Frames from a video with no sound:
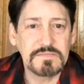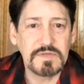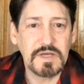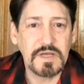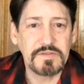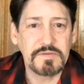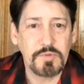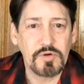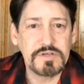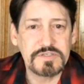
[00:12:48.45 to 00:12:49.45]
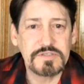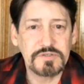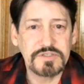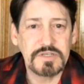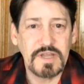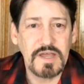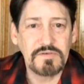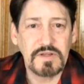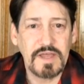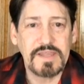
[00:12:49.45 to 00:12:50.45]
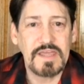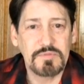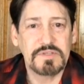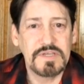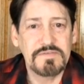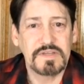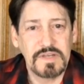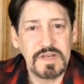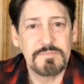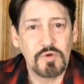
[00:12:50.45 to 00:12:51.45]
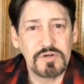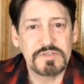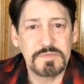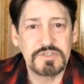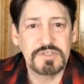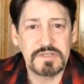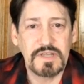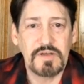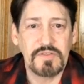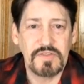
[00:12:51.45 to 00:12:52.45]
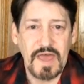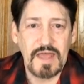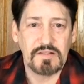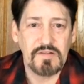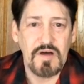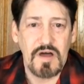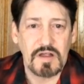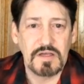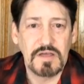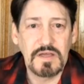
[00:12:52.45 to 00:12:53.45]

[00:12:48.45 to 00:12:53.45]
The border is still shut down. I can't believe the Canadian border has been shut down that long.